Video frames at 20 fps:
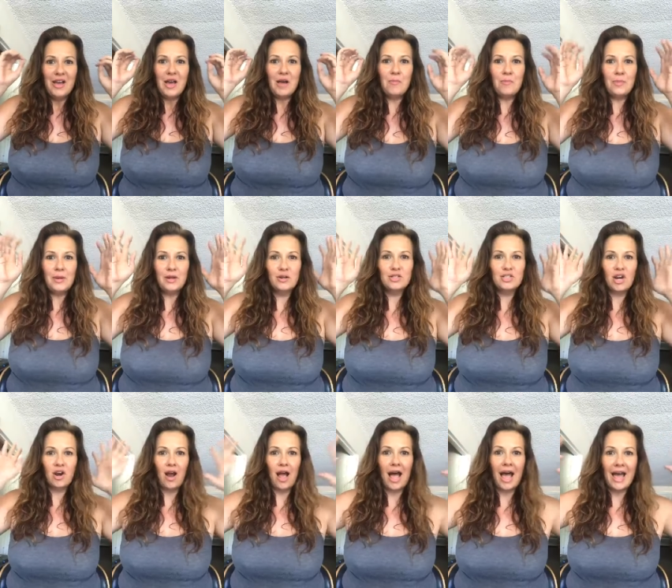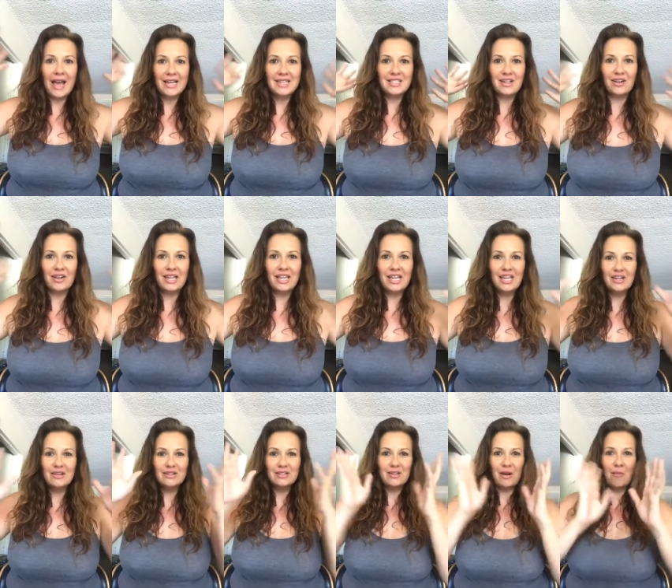appears our eyes, our
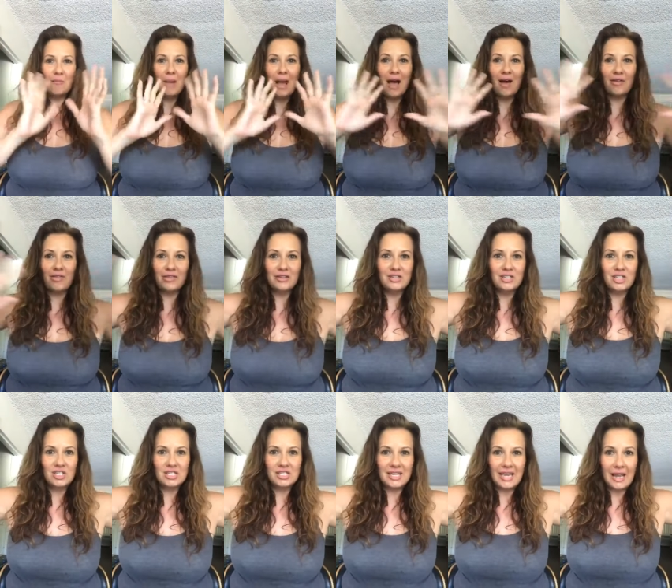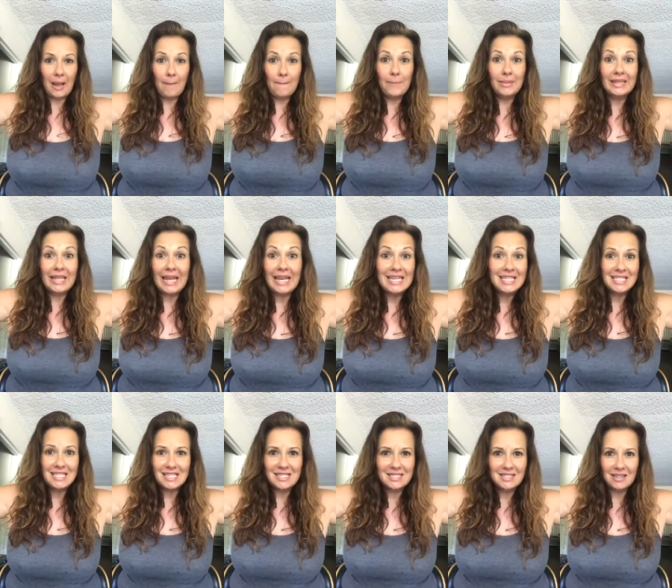ears, our mouth, and just like
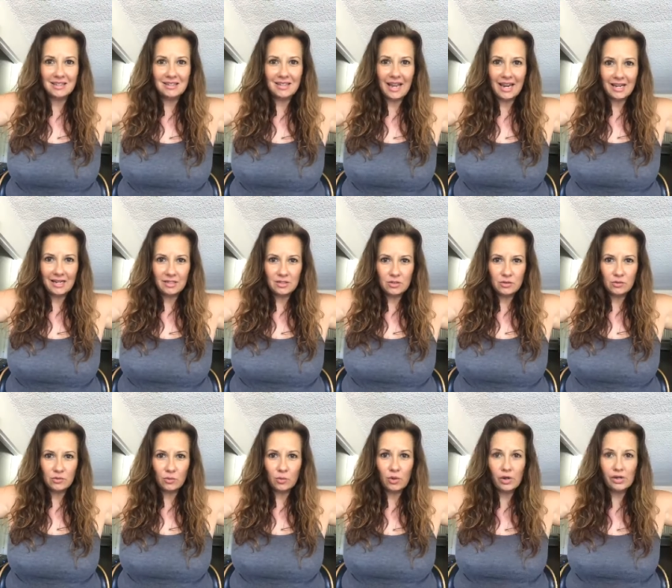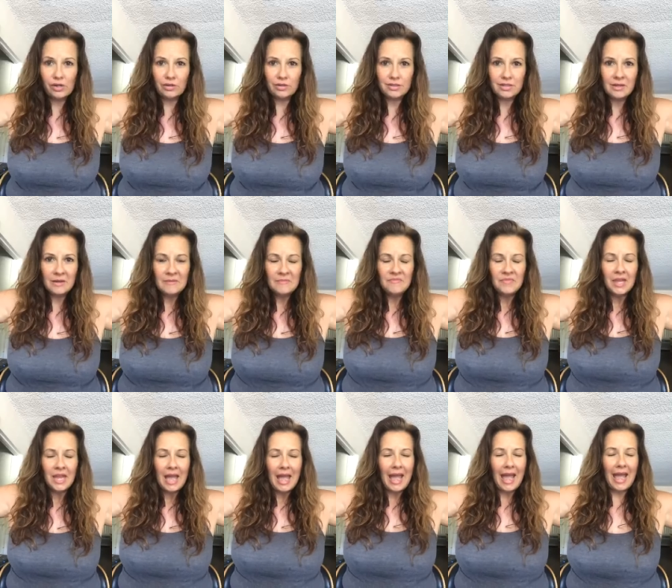blaze the sunlight into the world.
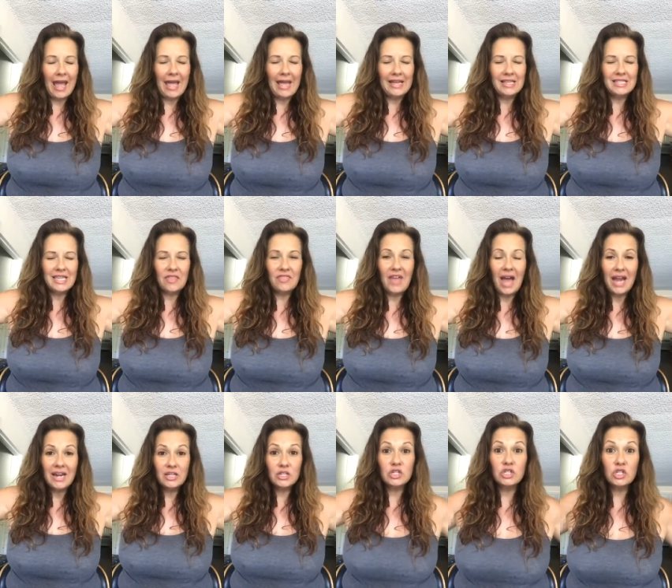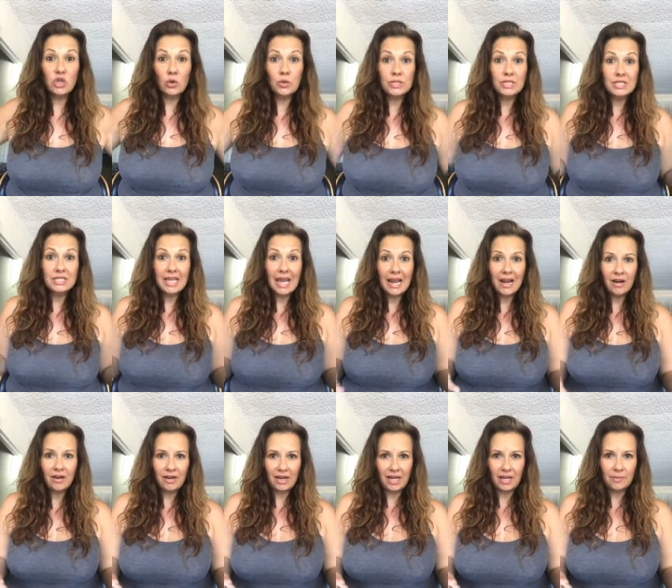And that is so
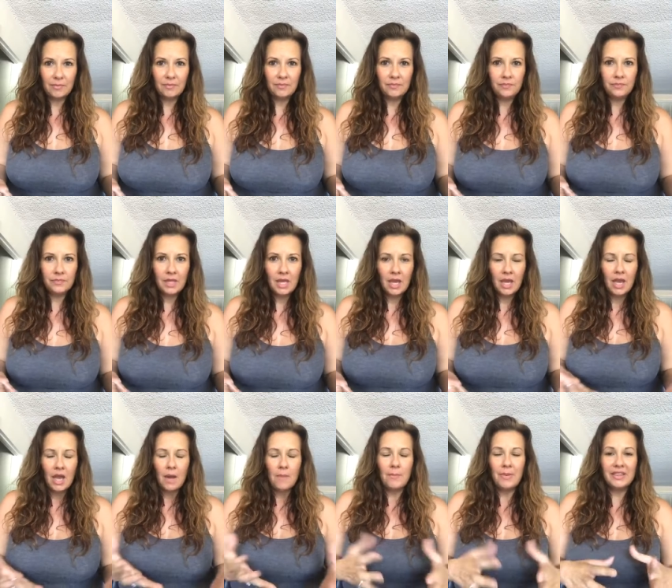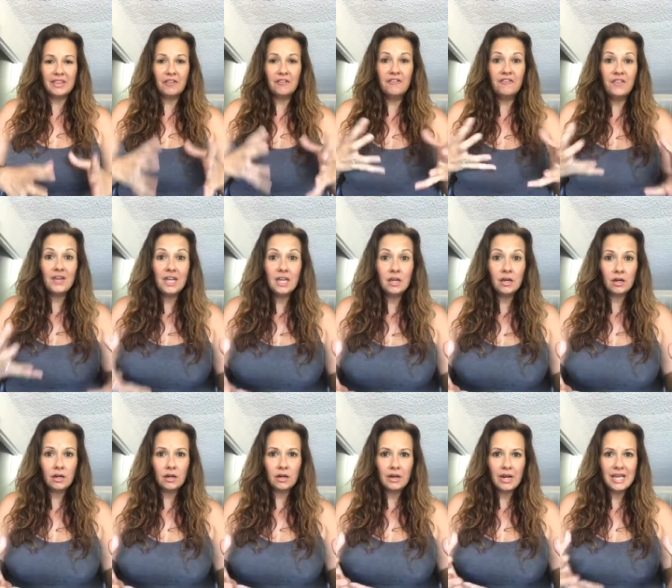scary. But the
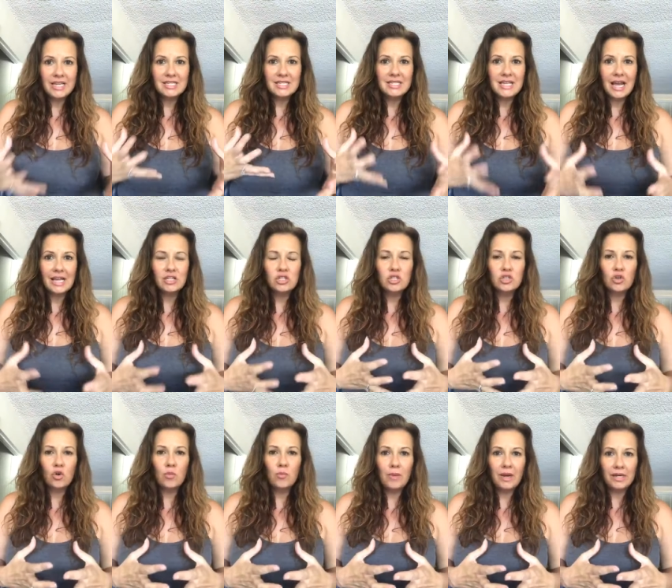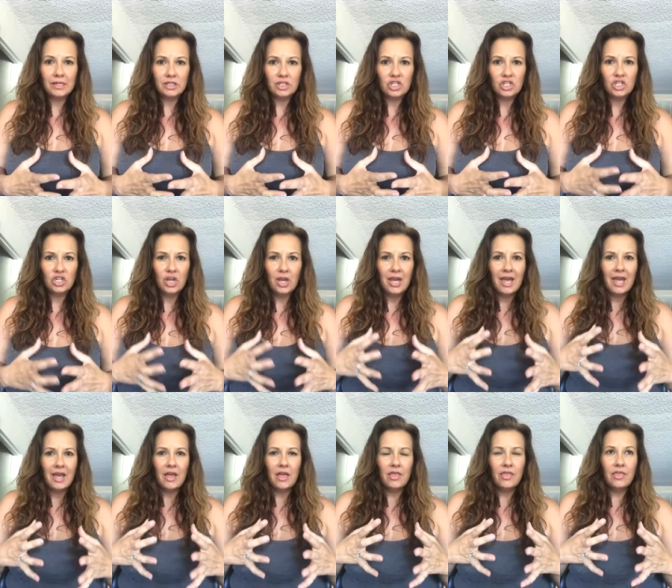fear is not so much
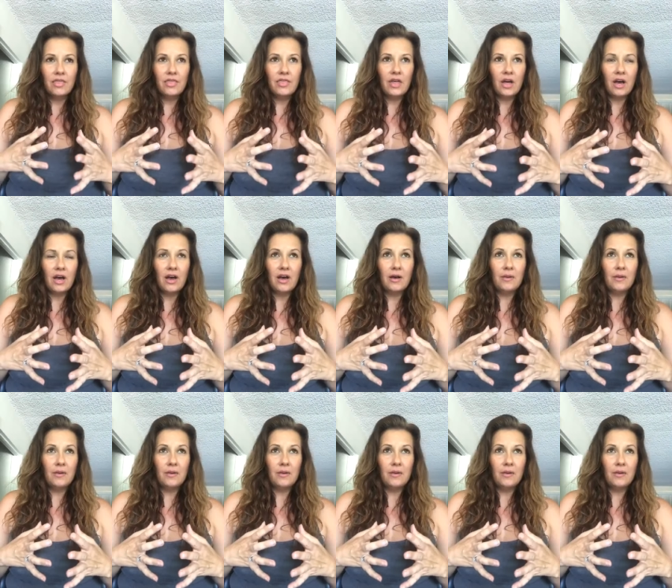the